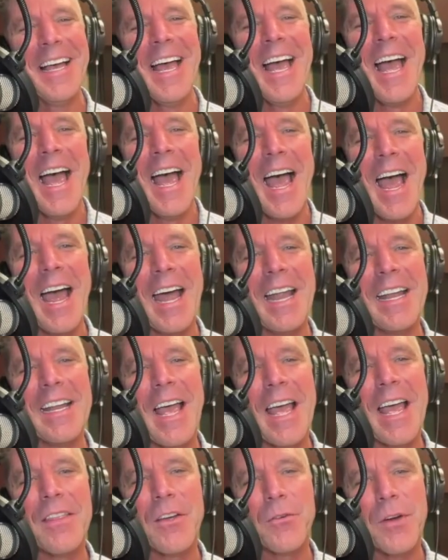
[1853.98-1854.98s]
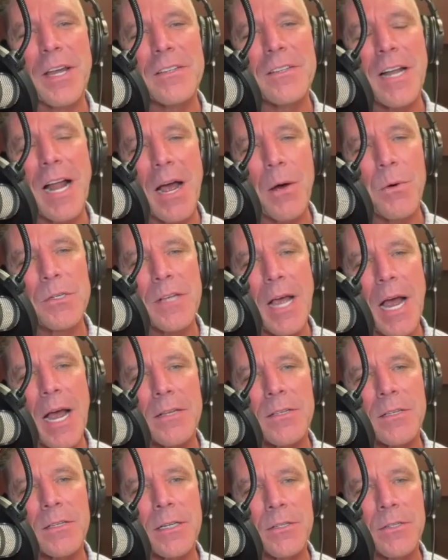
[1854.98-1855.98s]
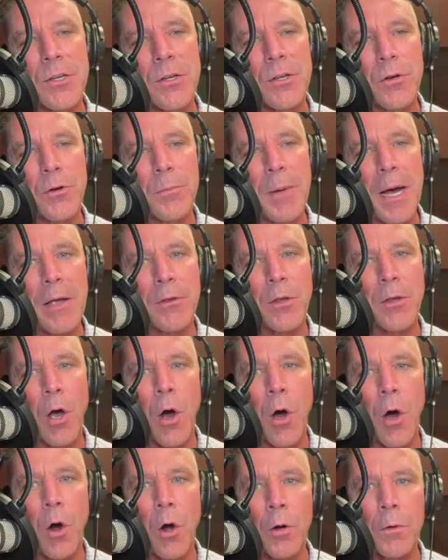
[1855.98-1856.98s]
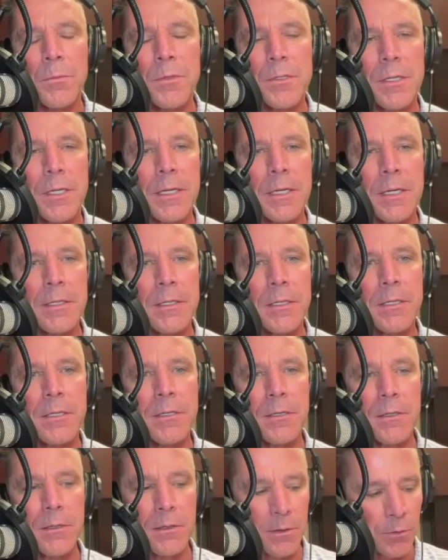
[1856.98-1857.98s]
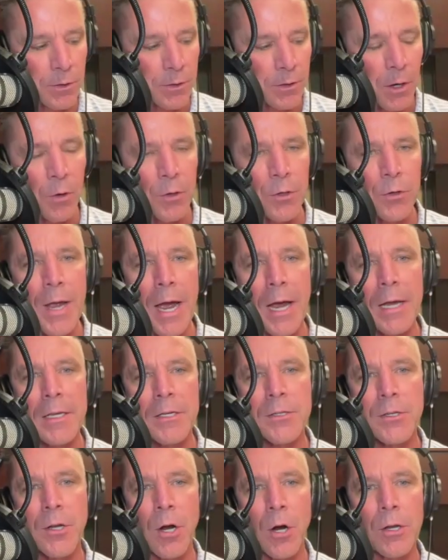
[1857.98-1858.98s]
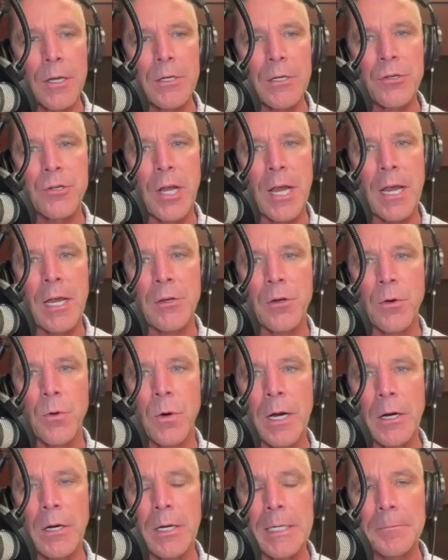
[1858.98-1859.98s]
And the reason I was asking too about the arms is, you guys start in January.